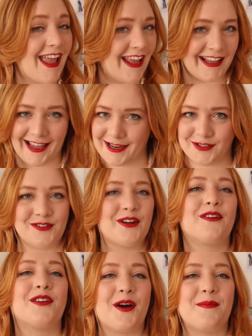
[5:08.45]
In case you
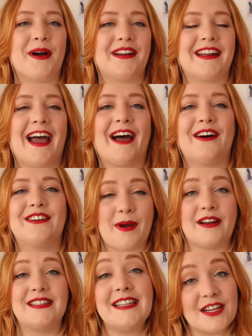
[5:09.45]
don't know by now, it's
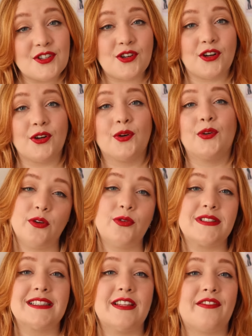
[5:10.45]
about a teenage girl who
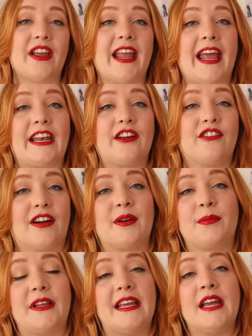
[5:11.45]
is living an
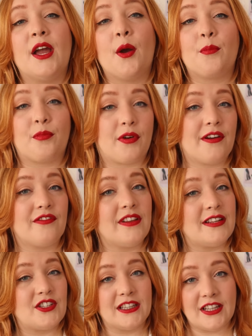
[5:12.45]
incredibly
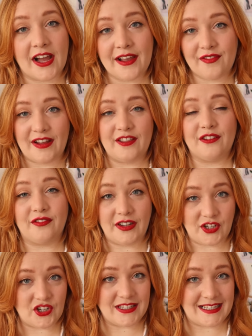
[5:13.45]
privileged life in the
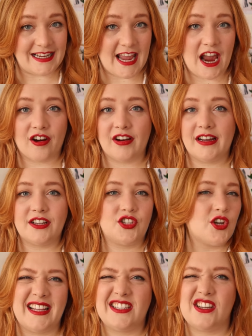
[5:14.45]
Regency era.
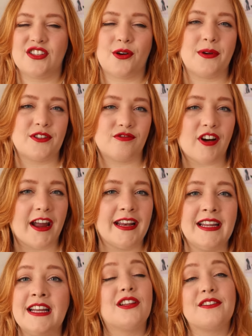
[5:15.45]
She thinks she's always
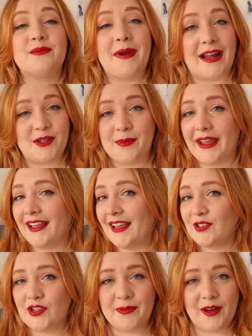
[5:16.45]
right. She loves
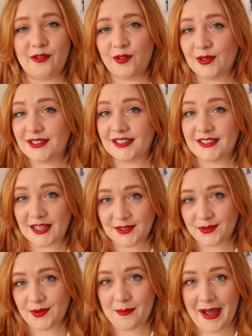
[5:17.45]
matchmaking. She's made a few
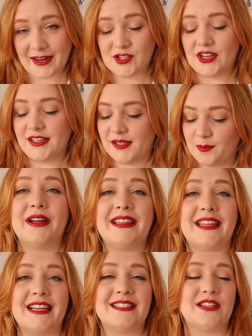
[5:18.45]
successful matches. But
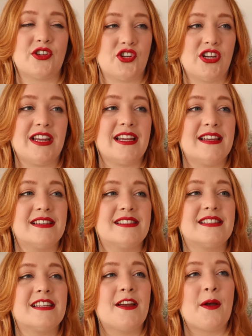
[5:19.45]
in this, she
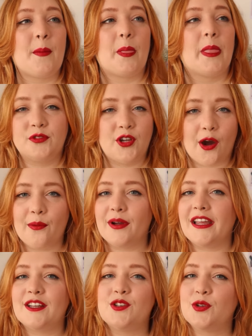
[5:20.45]
is
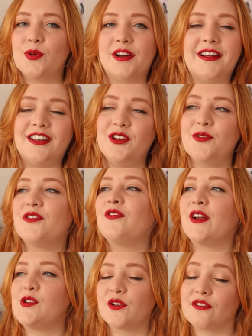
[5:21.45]
going into a new
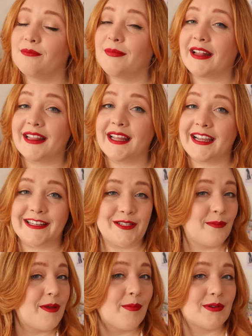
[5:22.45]
adventure of meddling into
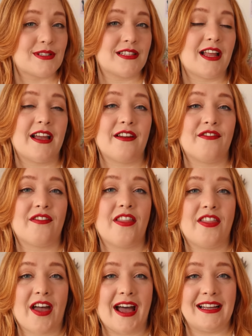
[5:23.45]
people's life
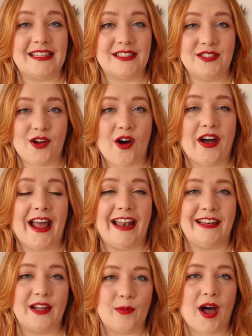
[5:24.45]
that is not
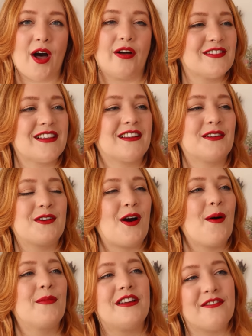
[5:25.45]
ending well. It's like a
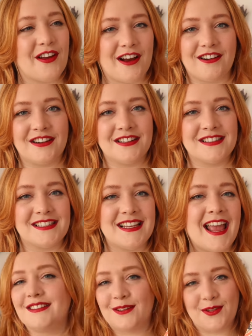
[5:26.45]
comedy of errors.
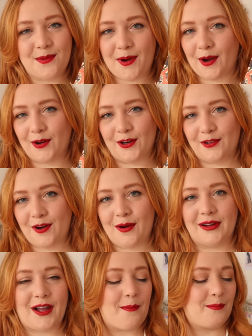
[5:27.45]
It's also about her
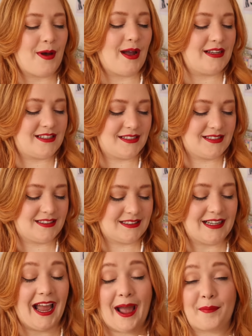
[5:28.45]
growing up, but I just
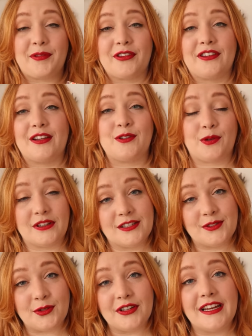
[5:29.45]
absolutely adore the
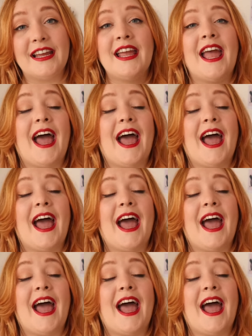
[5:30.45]
story.